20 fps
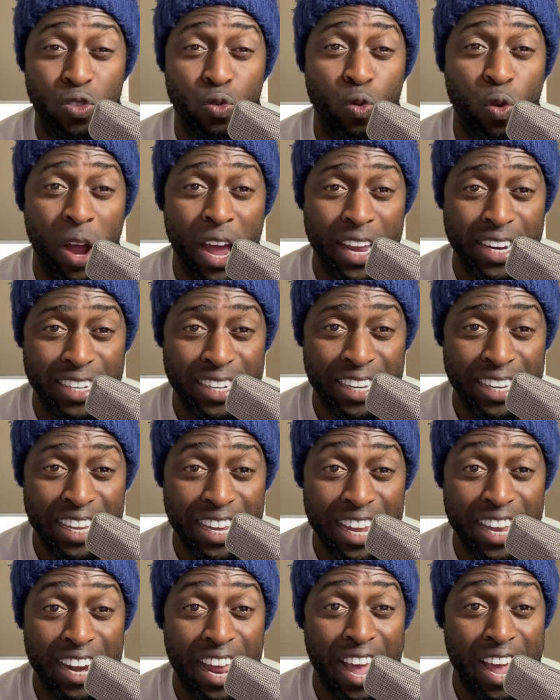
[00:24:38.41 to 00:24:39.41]
right
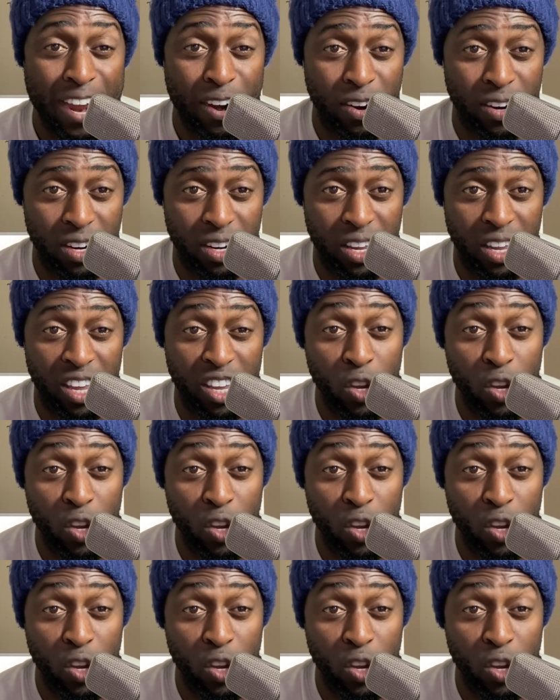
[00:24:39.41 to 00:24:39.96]
inherently,